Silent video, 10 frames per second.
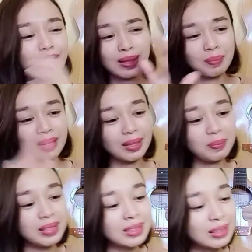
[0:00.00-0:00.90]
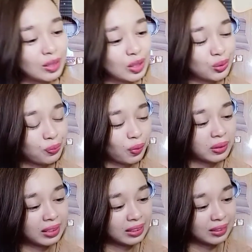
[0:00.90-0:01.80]
Let me search for
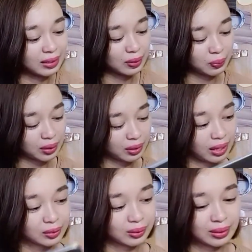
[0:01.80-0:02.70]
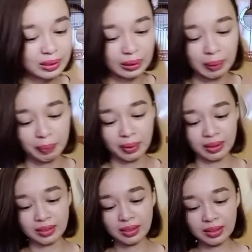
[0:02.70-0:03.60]
the lyrics so we could actually talk about it.